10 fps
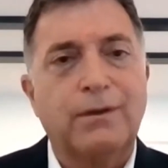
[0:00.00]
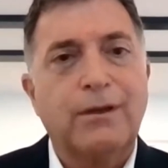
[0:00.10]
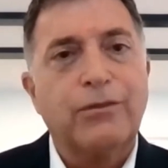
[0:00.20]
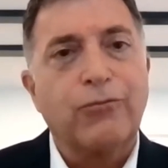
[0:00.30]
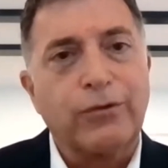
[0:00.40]

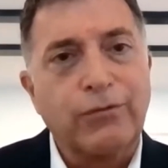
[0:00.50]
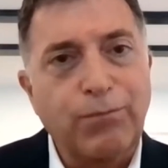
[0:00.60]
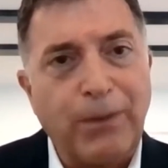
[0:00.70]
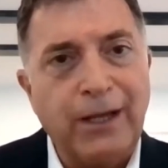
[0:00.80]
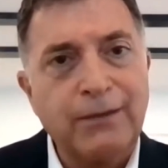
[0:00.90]
The
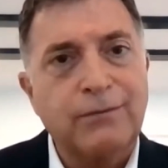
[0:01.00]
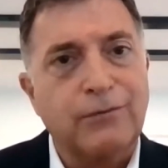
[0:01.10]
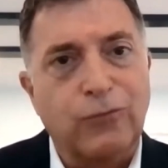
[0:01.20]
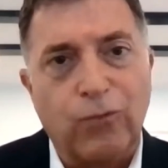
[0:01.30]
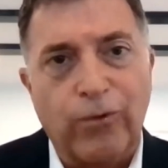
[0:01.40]
response is
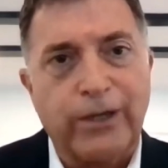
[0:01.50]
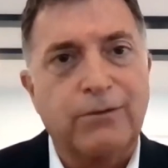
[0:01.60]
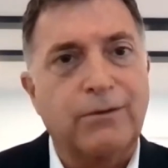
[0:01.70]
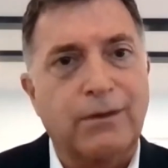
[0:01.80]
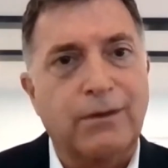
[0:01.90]
greater
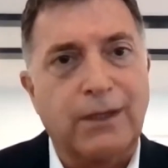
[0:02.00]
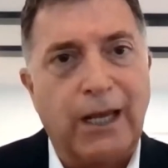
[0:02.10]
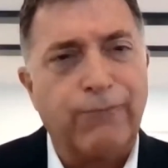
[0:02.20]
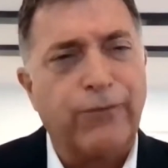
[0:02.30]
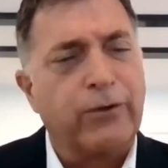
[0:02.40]
than the
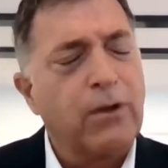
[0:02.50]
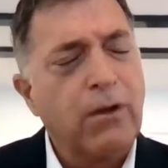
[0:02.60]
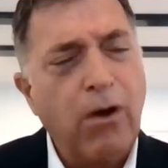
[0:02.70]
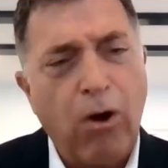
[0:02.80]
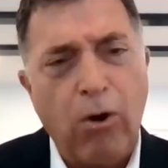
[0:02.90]
effort.
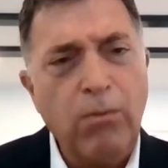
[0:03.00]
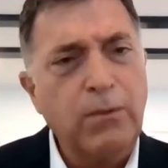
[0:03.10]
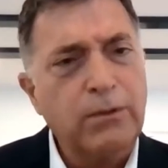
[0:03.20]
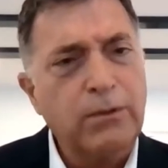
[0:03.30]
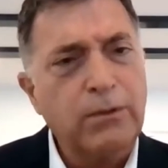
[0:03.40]

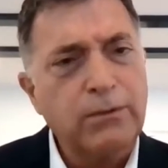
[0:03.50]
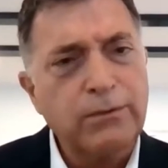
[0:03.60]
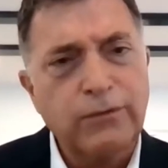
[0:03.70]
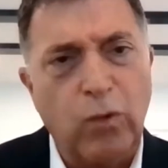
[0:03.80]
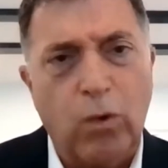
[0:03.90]

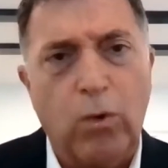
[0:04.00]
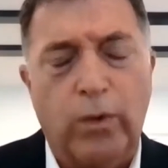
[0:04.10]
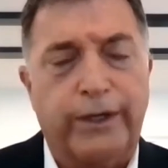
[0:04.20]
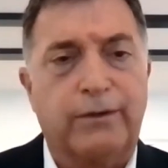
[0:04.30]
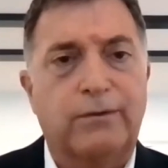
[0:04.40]
almost
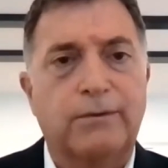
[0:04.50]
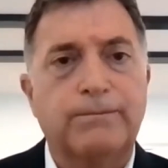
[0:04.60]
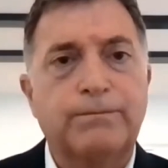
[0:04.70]
always.